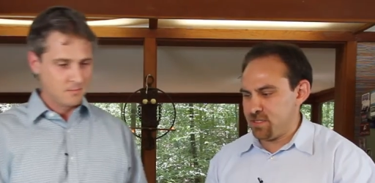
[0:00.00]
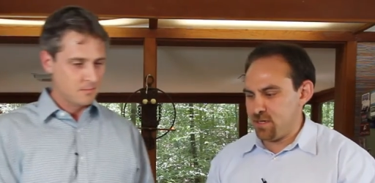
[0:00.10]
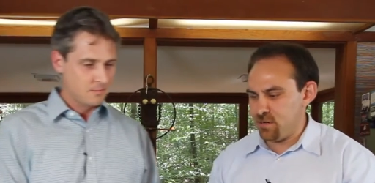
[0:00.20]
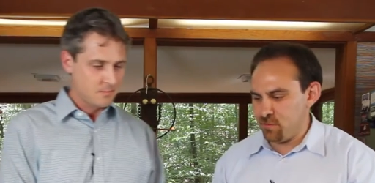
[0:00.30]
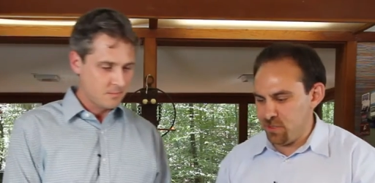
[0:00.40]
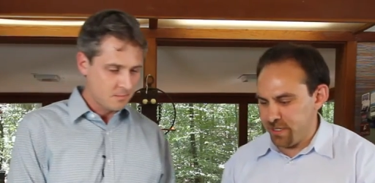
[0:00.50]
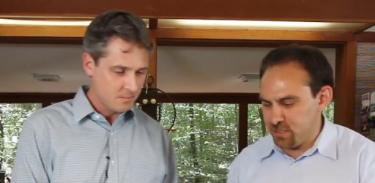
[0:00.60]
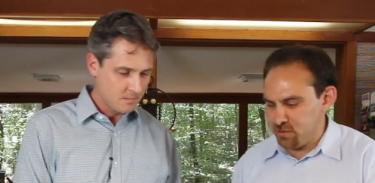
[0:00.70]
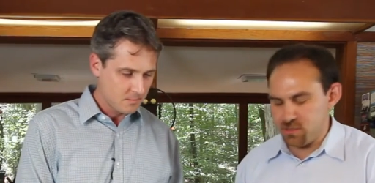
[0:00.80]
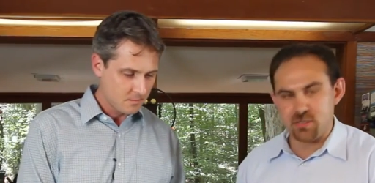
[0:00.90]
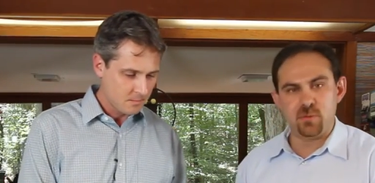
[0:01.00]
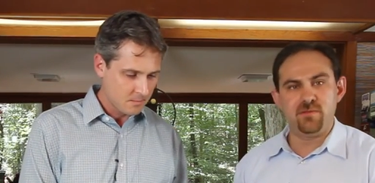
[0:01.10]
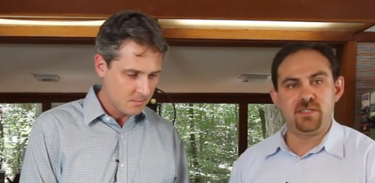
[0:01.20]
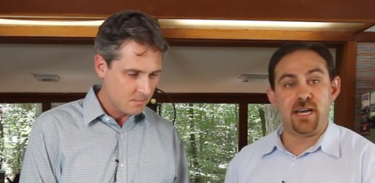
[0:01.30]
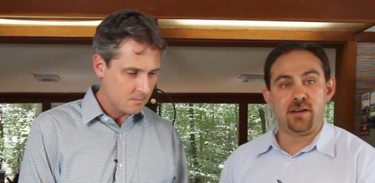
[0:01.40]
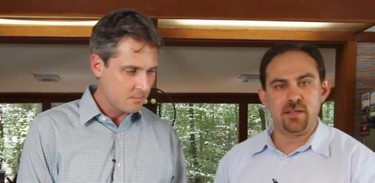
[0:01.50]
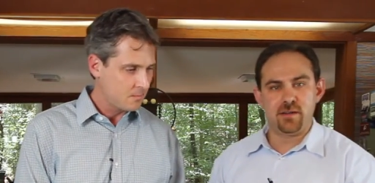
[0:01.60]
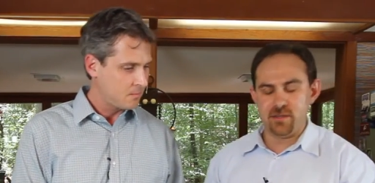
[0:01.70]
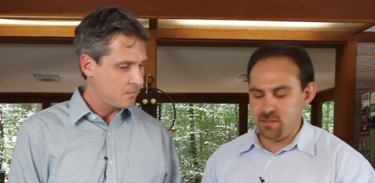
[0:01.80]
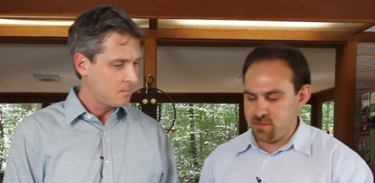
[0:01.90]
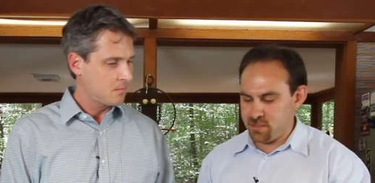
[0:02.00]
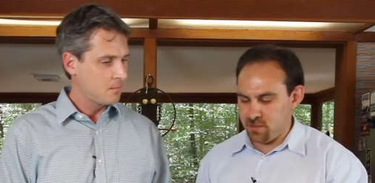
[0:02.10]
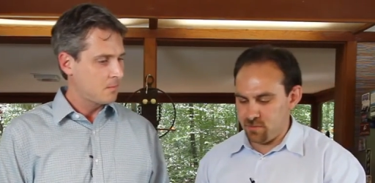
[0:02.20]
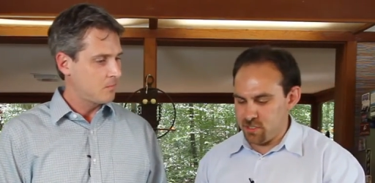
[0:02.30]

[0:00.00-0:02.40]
Speaker 1: there. We like to use the sweet vidalia onions. Um,